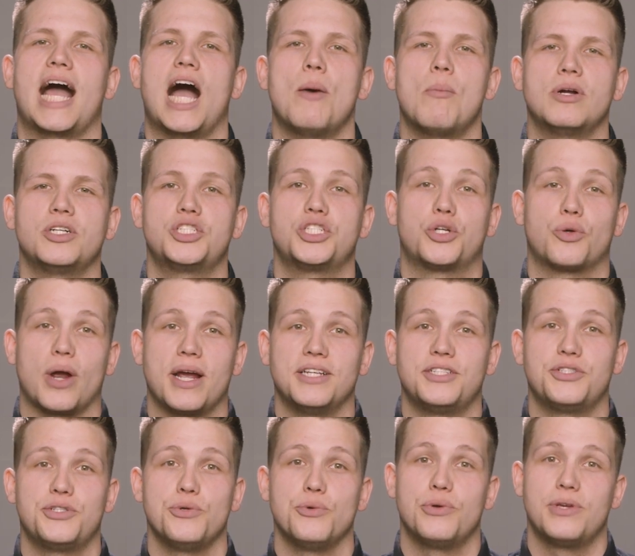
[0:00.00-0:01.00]
how much
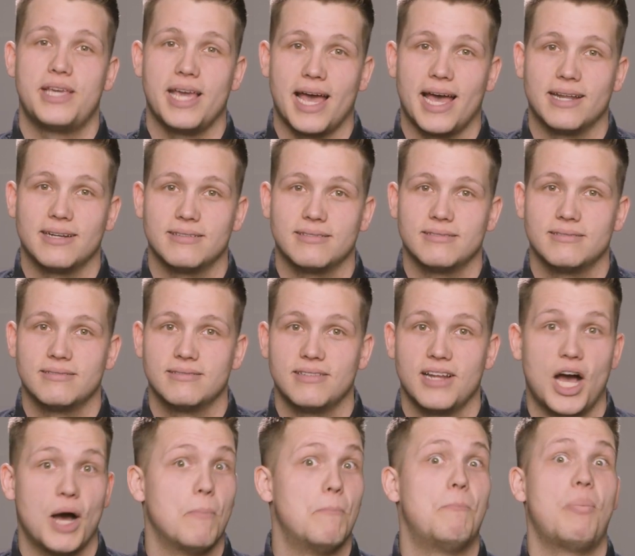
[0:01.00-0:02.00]
grace you get,
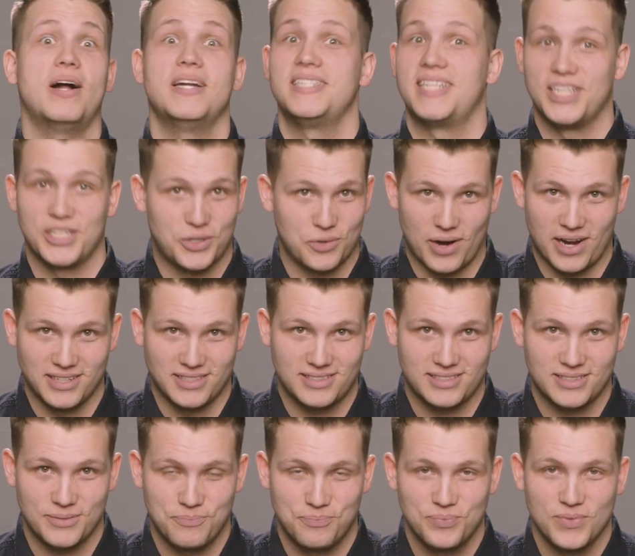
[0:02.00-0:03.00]
abundant
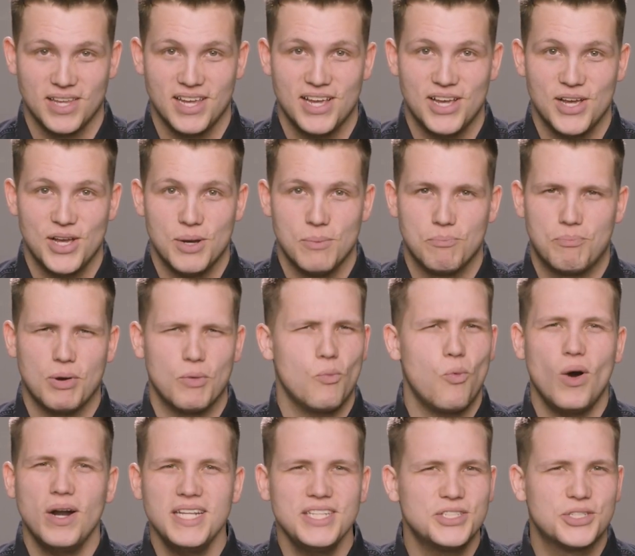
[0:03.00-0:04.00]
grace. But
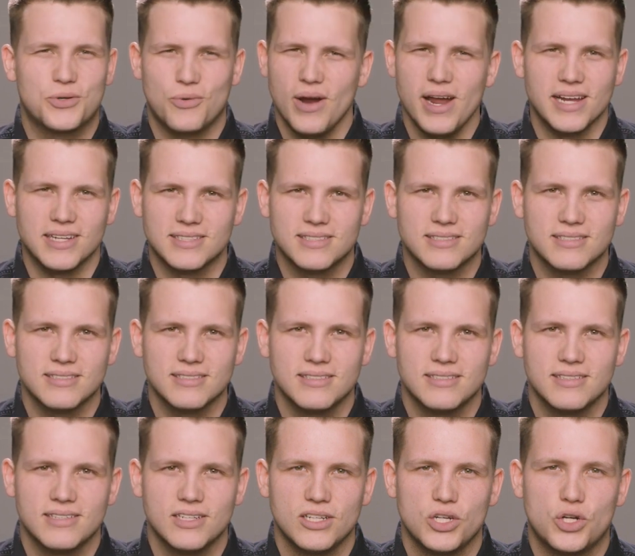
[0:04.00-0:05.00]
what is grace?
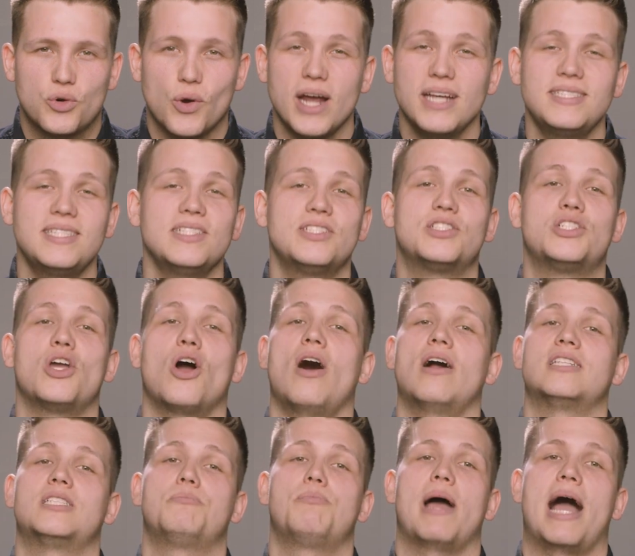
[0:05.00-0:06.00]
Grace is
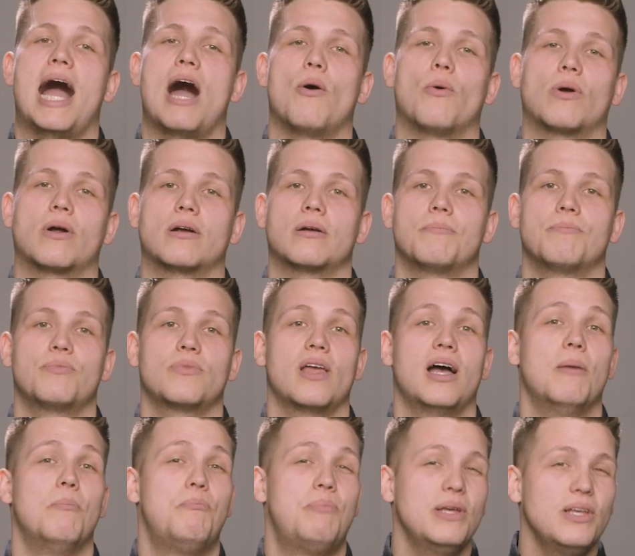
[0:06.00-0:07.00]
God's power,
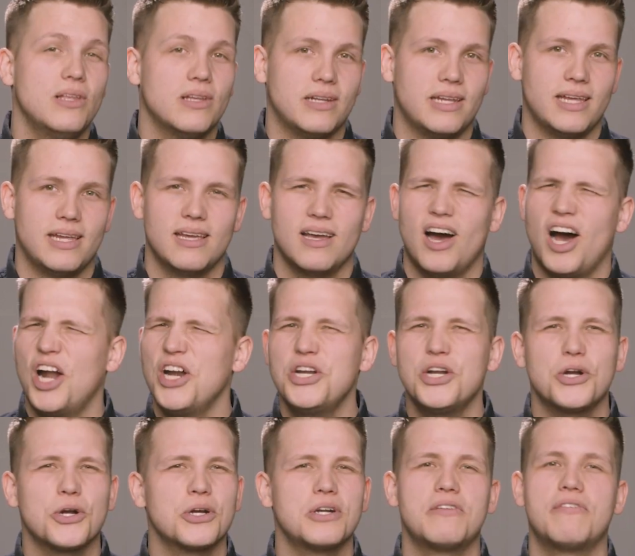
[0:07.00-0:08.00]
ability,
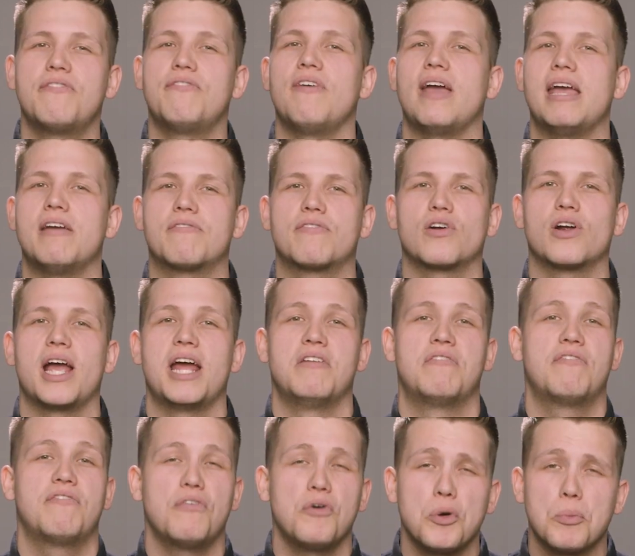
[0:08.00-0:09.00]
unearned favor,
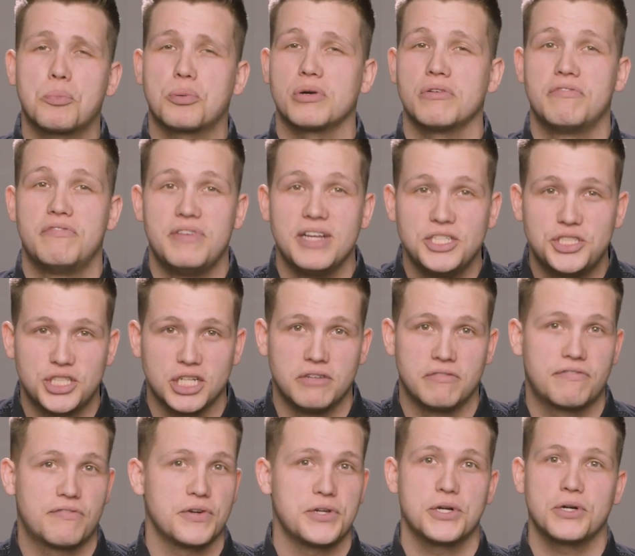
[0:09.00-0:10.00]
and full provision
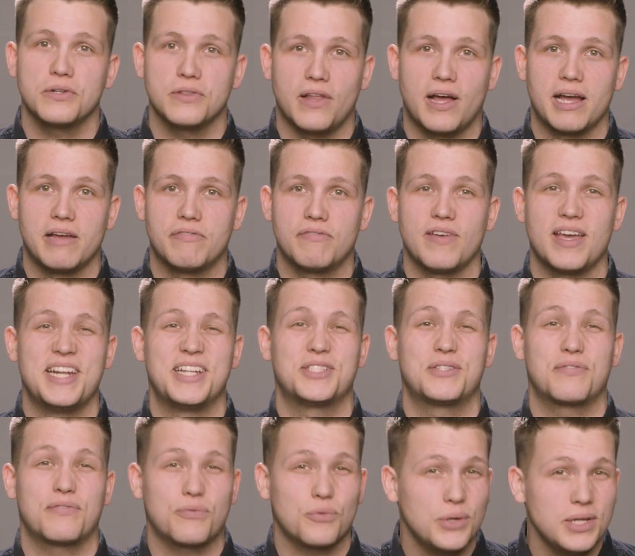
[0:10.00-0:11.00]
for your life, and
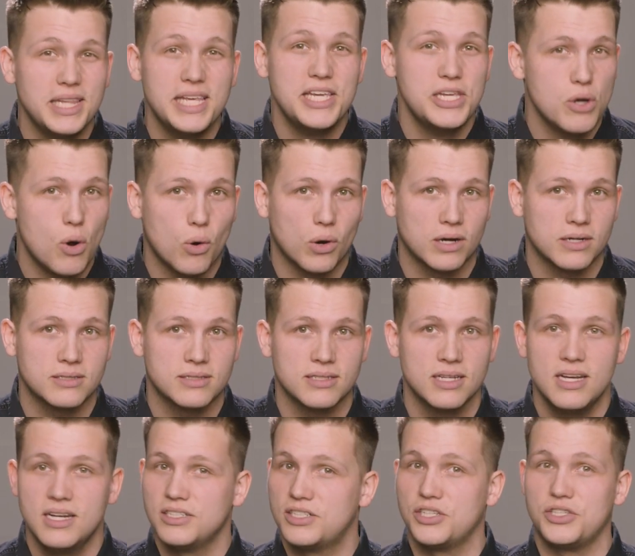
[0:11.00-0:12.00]
it's freely
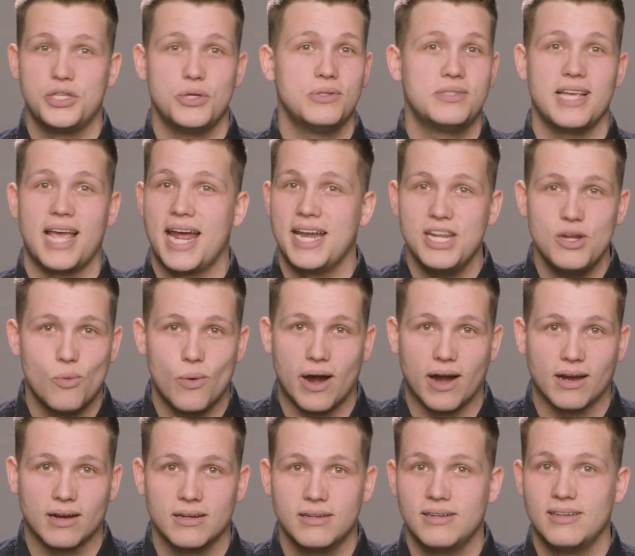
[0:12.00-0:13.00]
yours to use
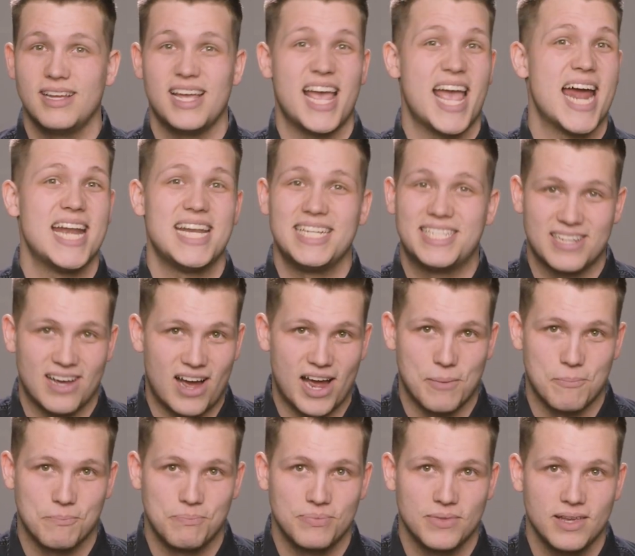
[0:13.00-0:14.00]
anywhere,
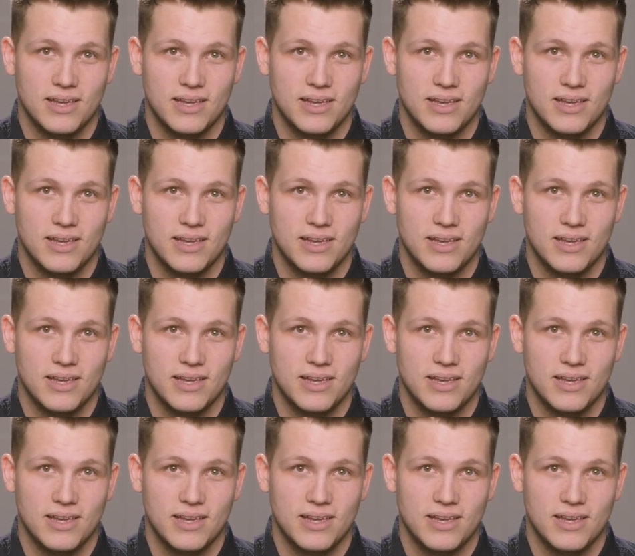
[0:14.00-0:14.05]
anytime.